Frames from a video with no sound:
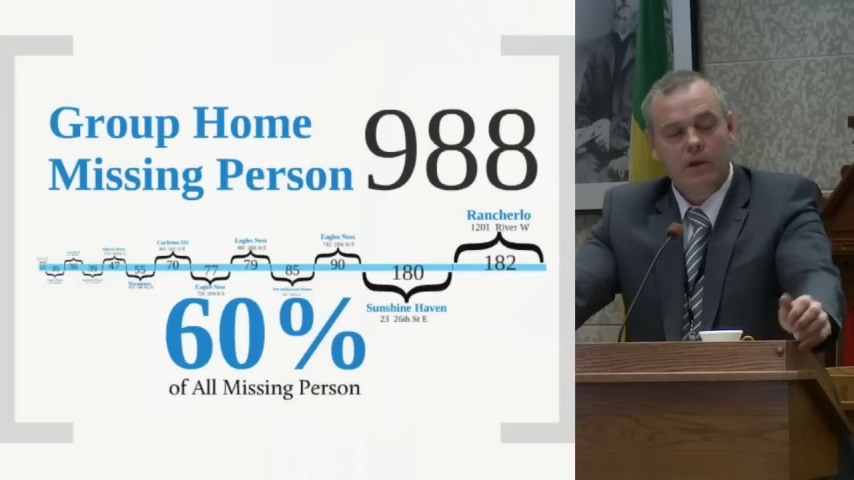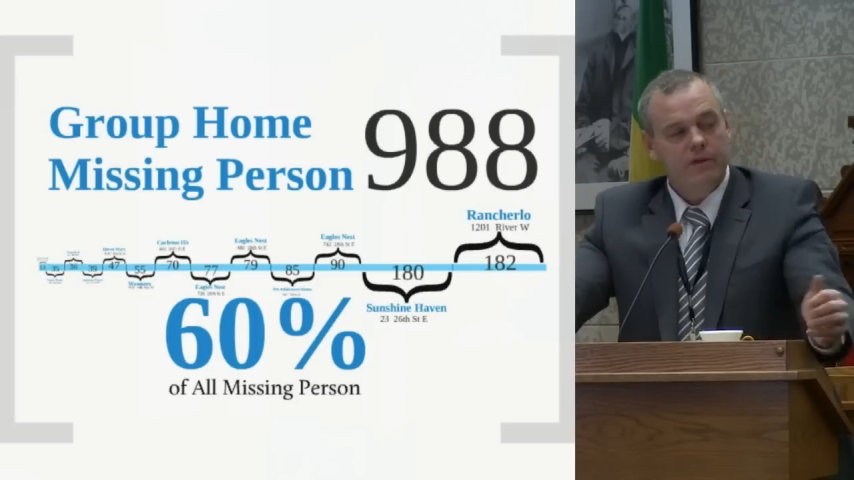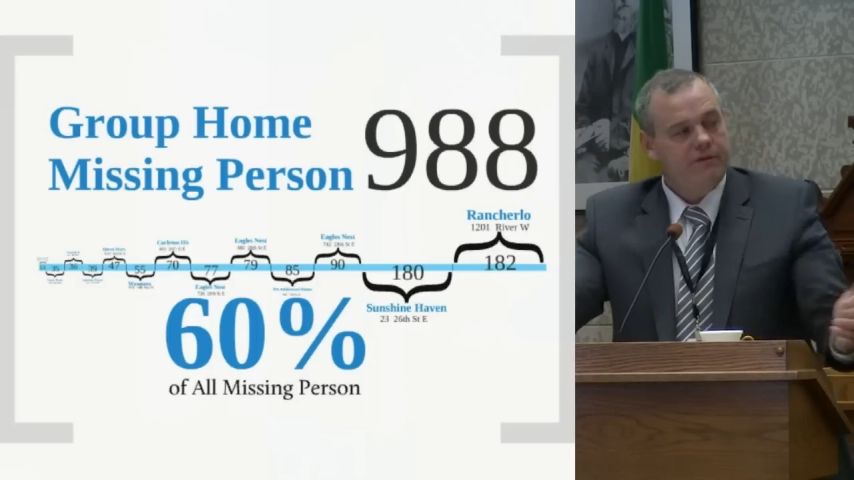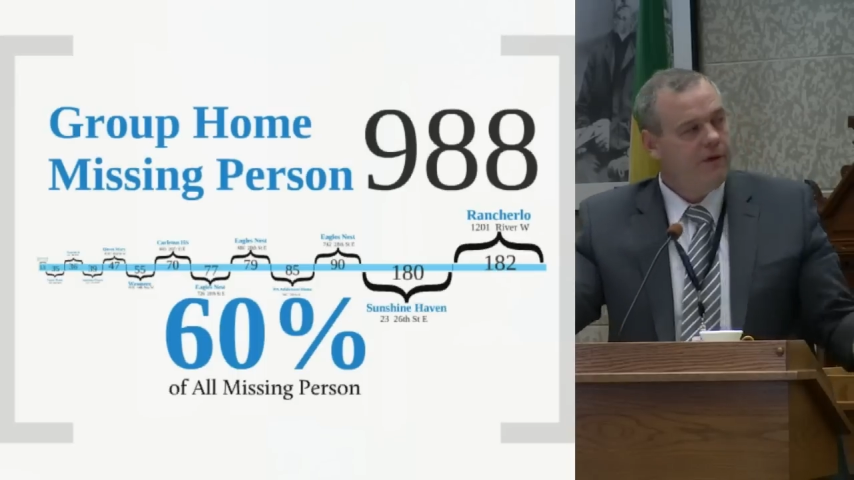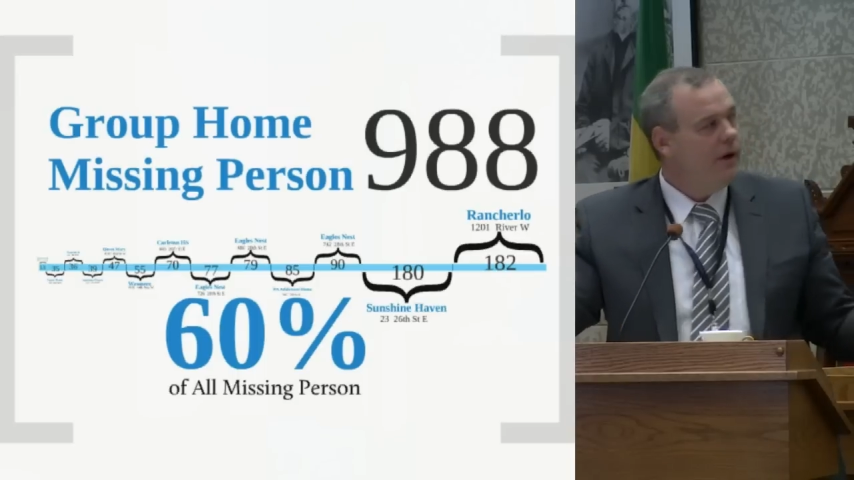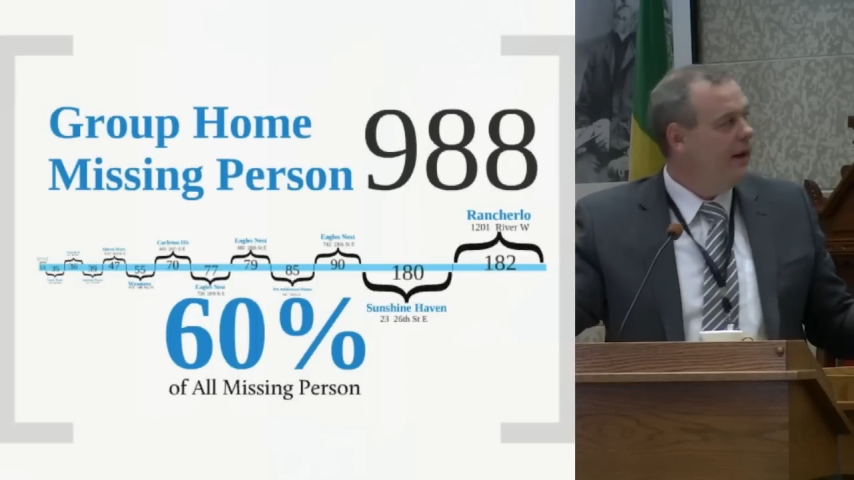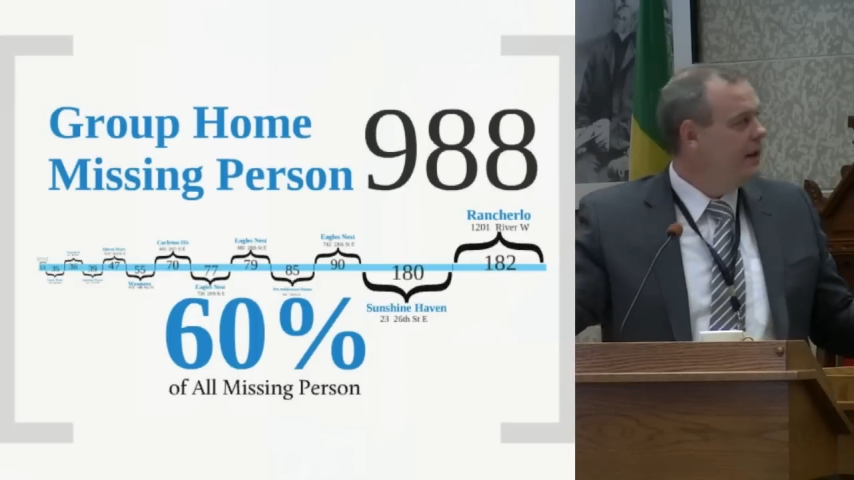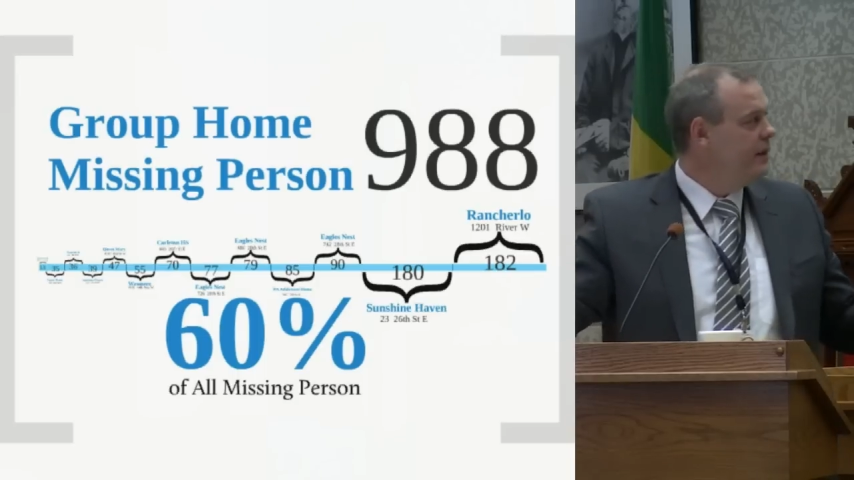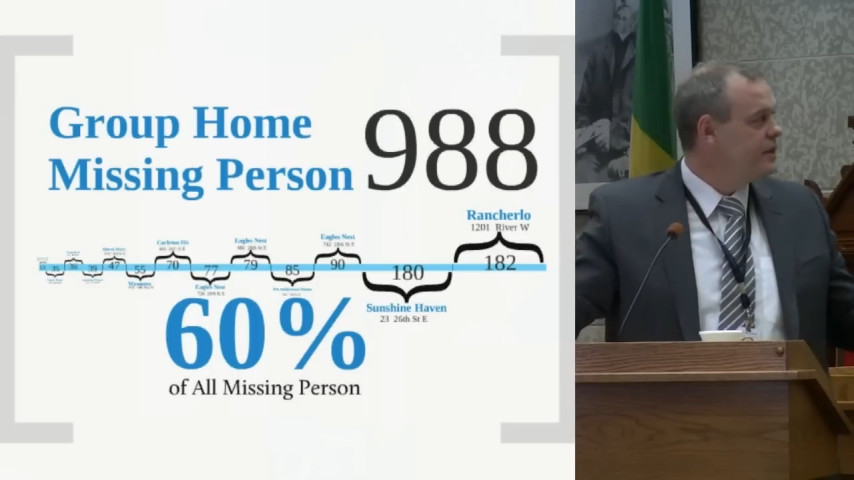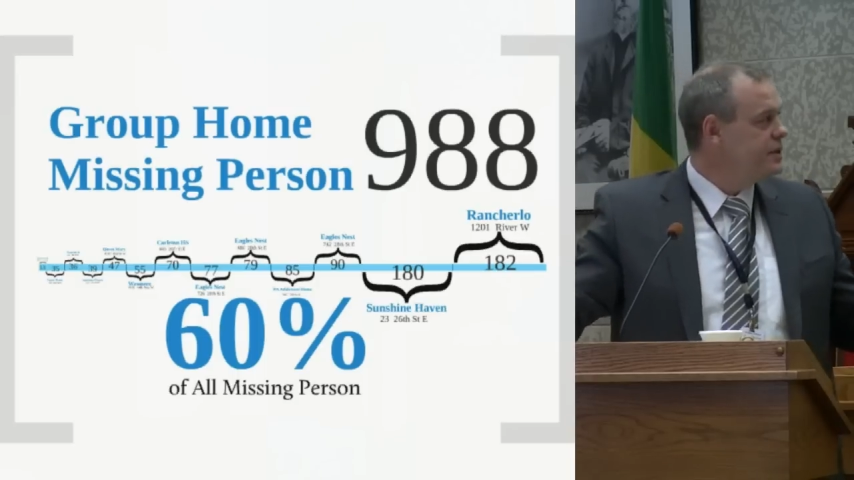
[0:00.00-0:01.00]
Well, on the far
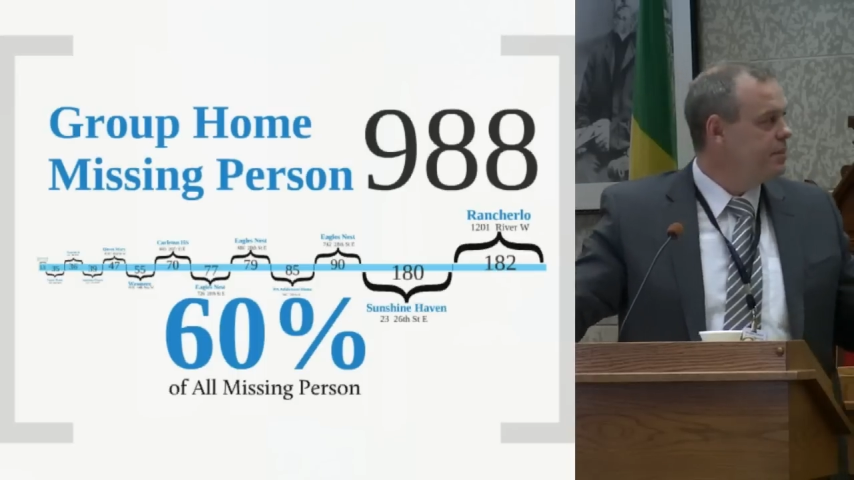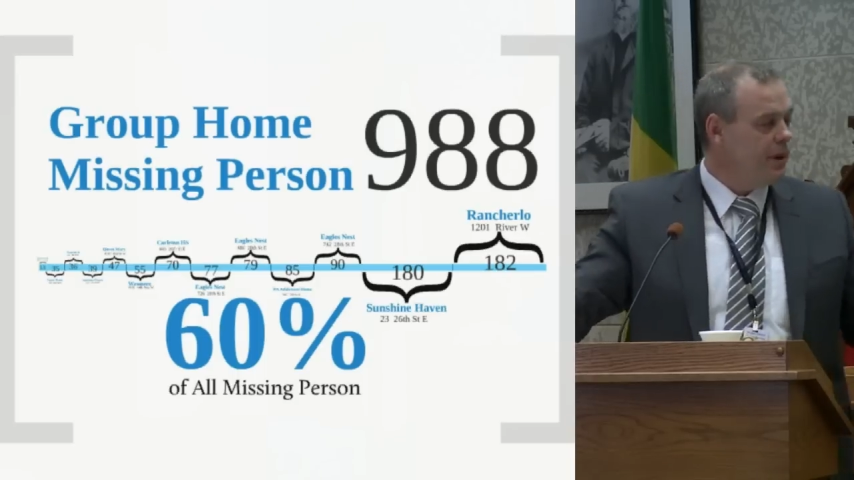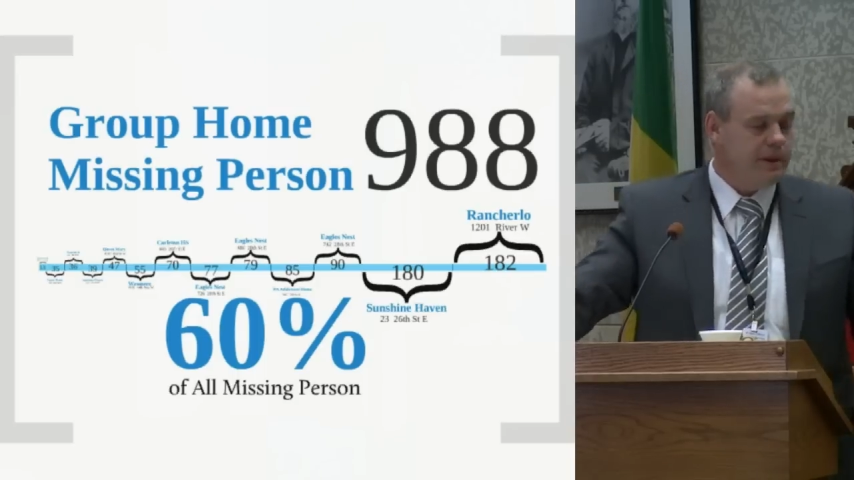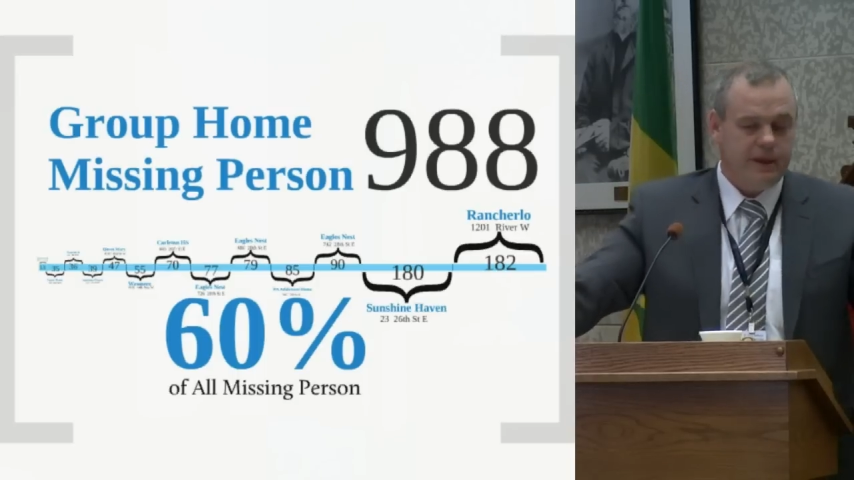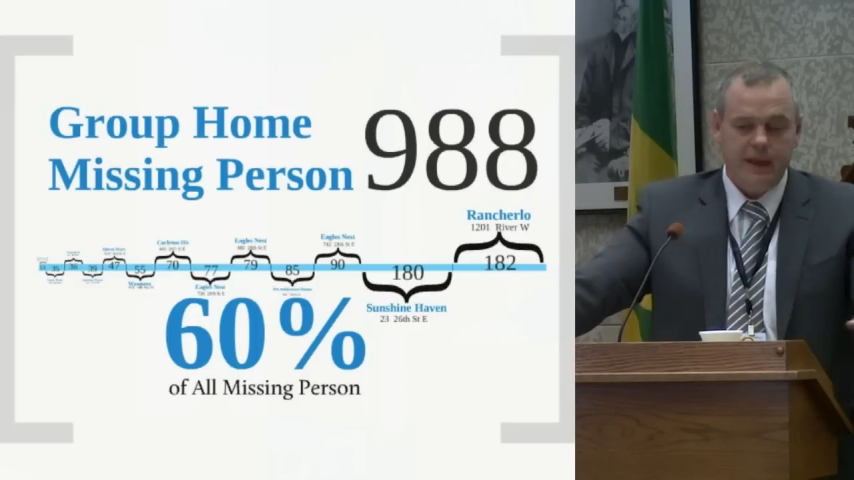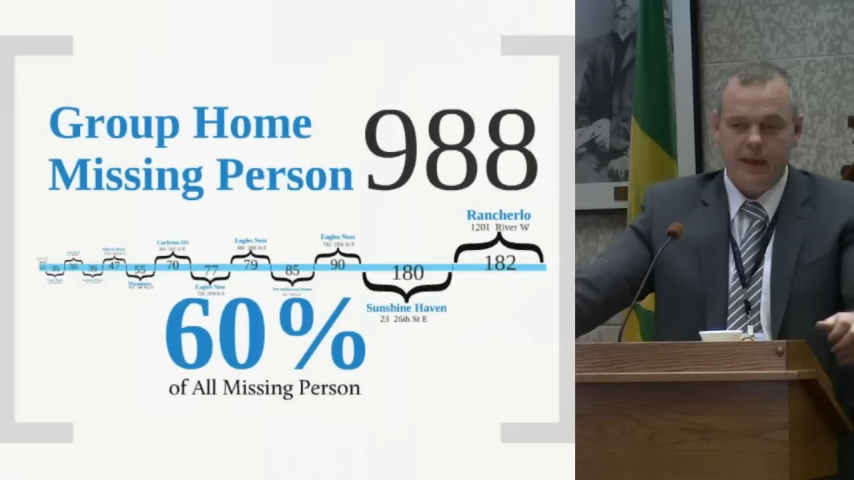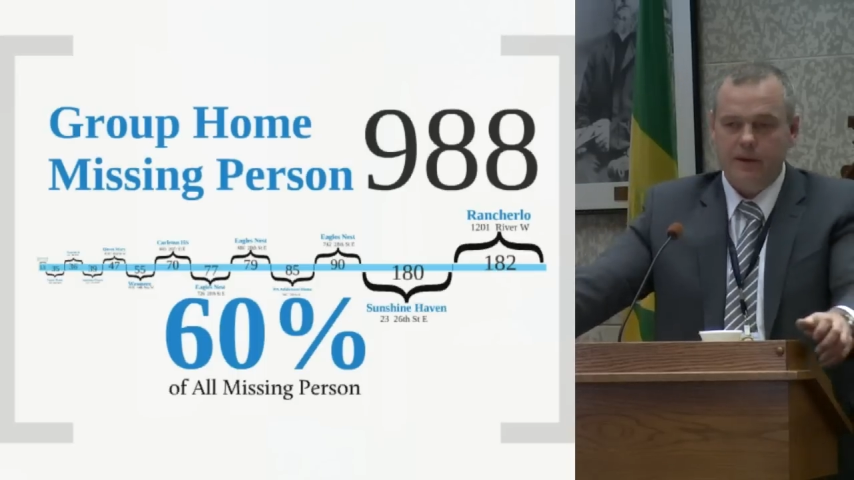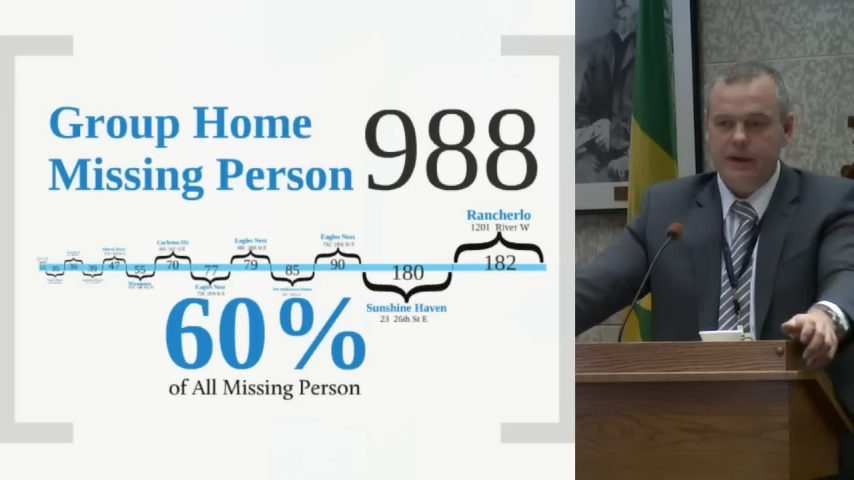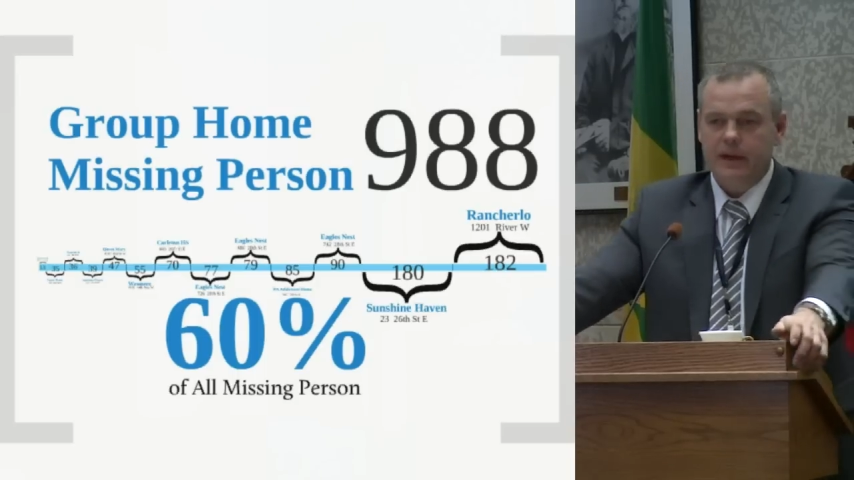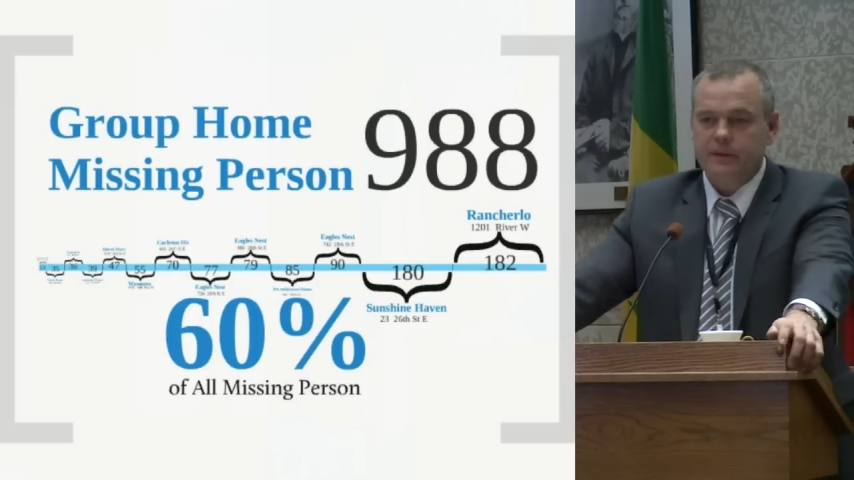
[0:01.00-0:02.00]
end of this, you probably
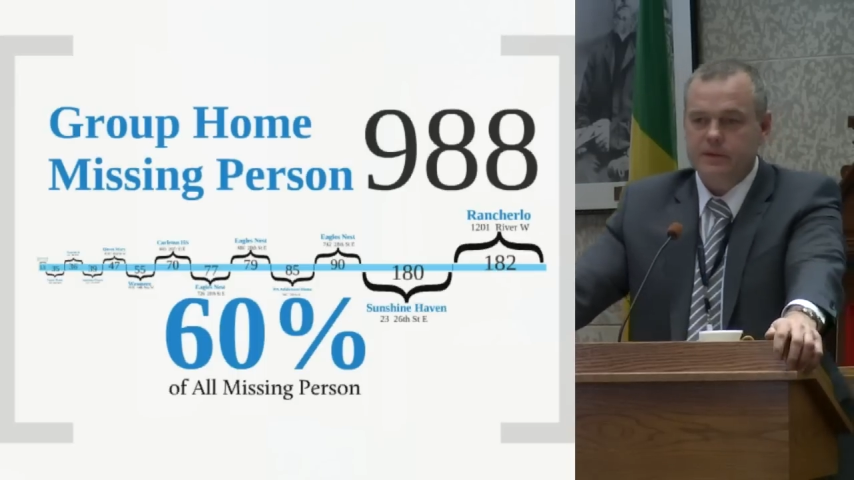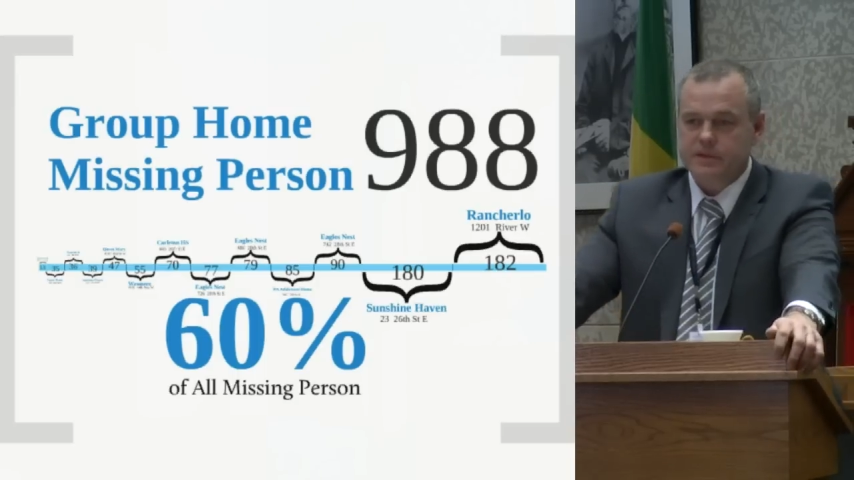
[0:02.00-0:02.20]
can't read it.